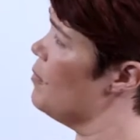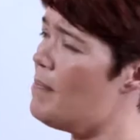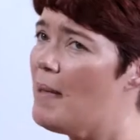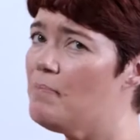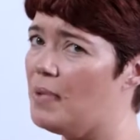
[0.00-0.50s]

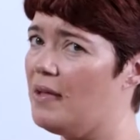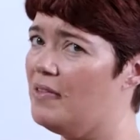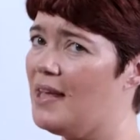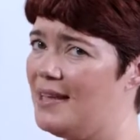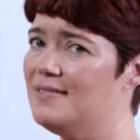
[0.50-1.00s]
Remember,
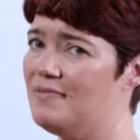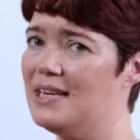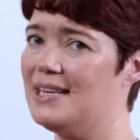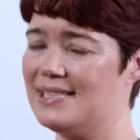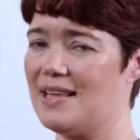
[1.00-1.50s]
that isn't
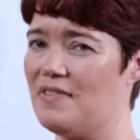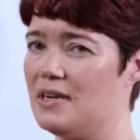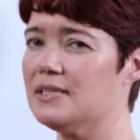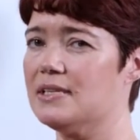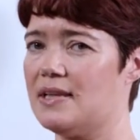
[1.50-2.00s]
really a
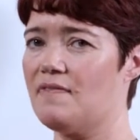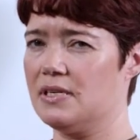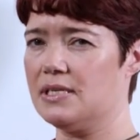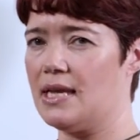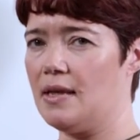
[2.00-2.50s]
seven, it's a
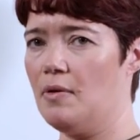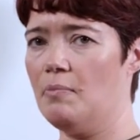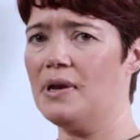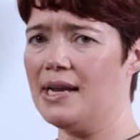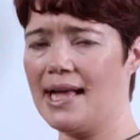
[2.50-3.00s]
70,
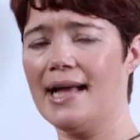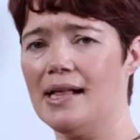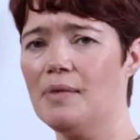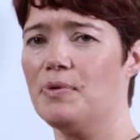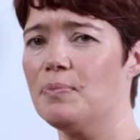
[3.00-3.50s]
but it
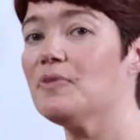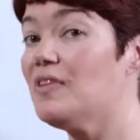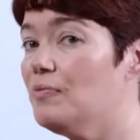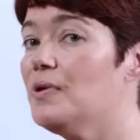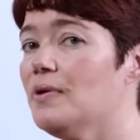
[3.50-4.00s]
can help
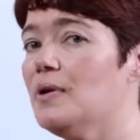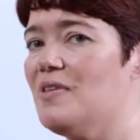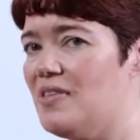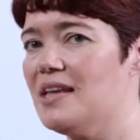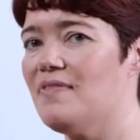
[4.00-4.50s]
pupils if purely
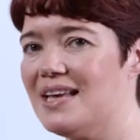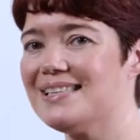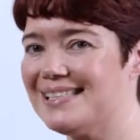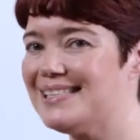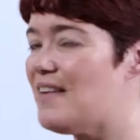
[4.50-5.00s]
we think of it
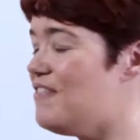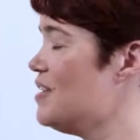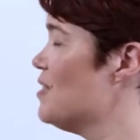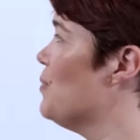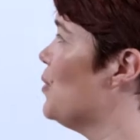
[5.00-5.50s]
as a
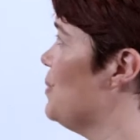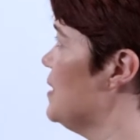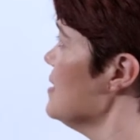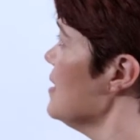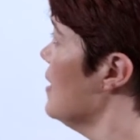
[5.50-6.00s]
seven at the
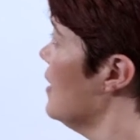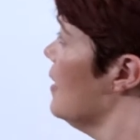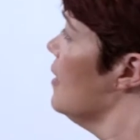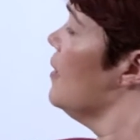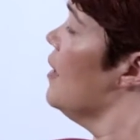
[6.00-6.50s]
moment.
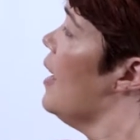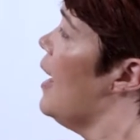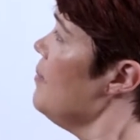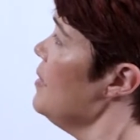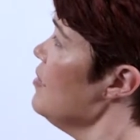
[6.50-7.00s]

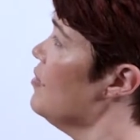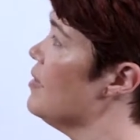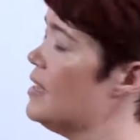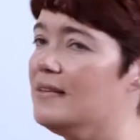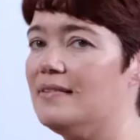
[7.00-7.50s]
How many
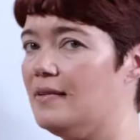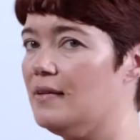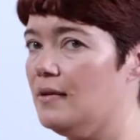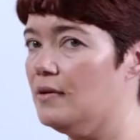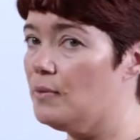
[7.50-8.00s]

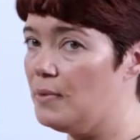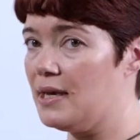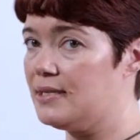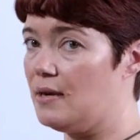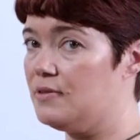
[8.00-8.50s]
threes can we
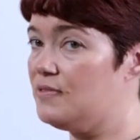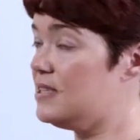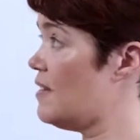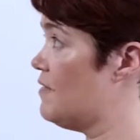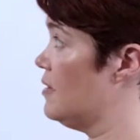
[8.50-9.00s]
get out of
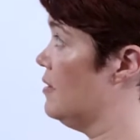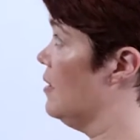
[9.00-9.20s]
seven?